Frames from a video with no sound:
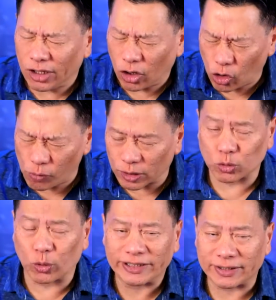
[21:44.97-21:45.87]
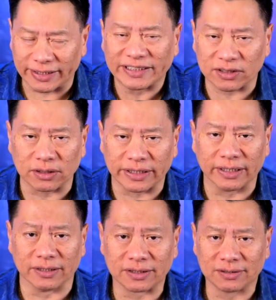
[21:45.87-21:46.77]
he almost wasted his
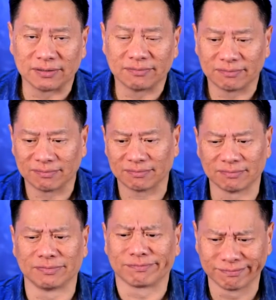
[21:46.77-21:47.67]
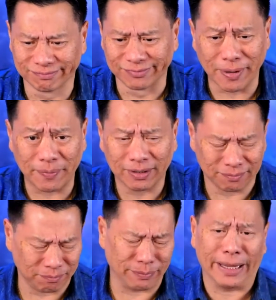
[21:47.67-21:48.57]
30 years.
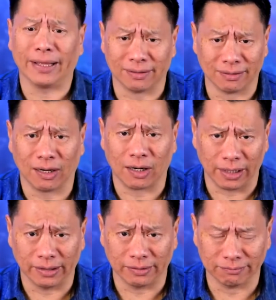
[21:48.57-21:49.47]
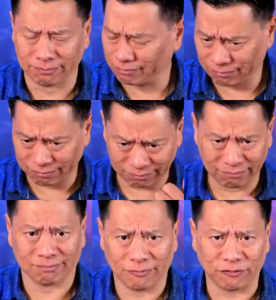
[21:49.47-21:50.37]
Remember? Bed hard.
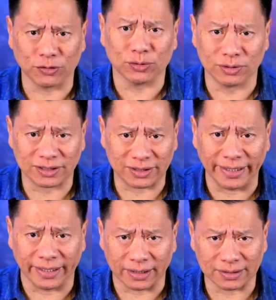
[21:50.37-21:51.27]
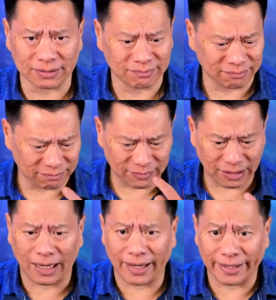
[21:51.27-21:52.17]
Food stinks.
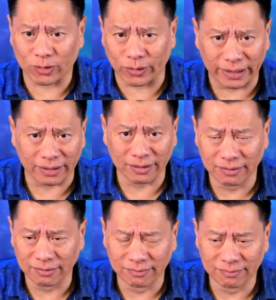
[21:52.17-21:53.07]
I quit.